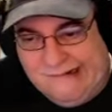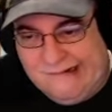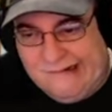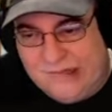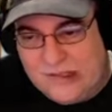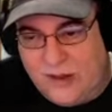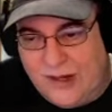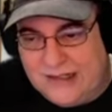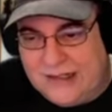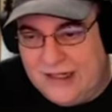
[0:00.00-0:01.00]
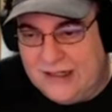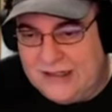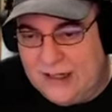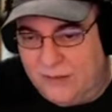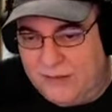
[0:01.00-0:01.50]
so I tend to
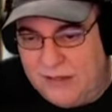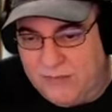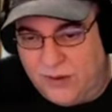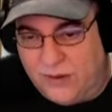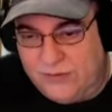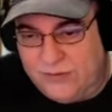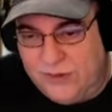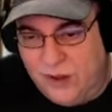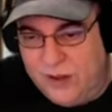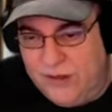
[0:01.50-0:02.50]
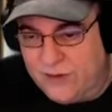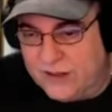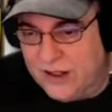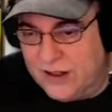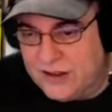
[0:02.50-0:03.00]
tell people no evil
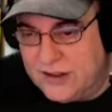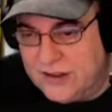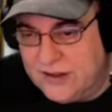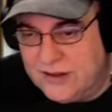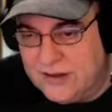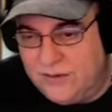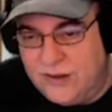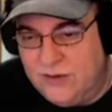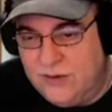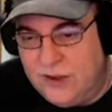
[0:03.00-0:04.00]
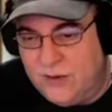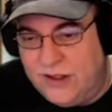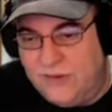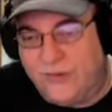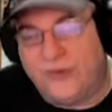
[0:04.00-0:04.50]
characters. If you do
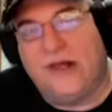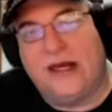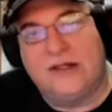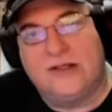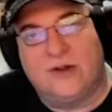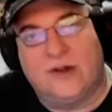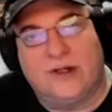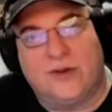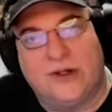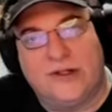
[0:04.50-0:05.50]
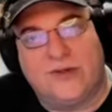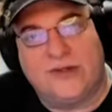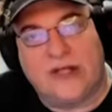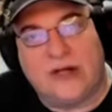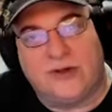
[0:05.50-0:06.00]
evil things during the course of a
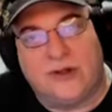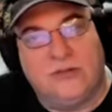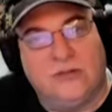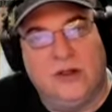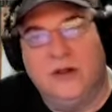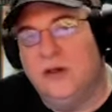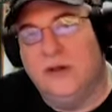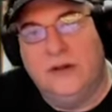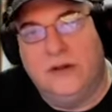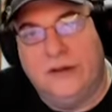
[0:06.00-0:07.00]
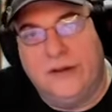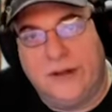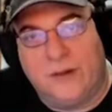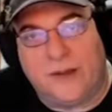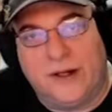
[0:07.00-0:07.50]
session,
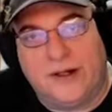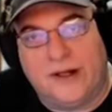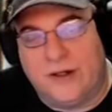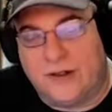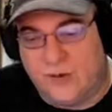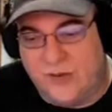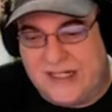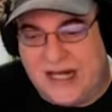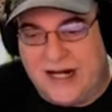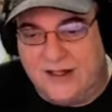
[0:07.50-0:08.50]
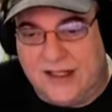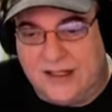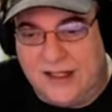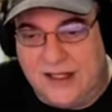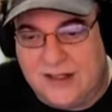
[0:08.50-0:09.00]
your player character retires at
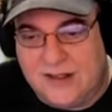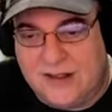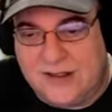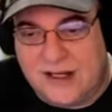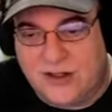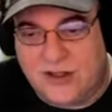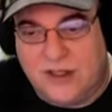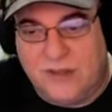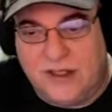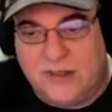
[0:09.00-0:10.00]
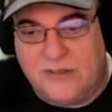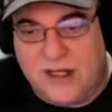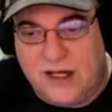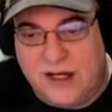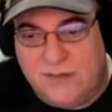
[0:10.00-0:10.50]
the end of the session and becomes an
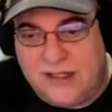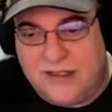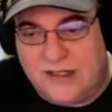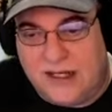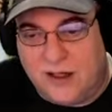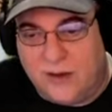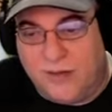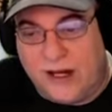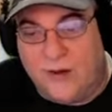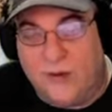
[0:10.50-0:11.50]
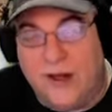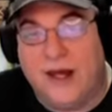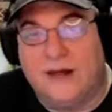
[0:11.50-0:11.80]
NPC. And oh, by the way,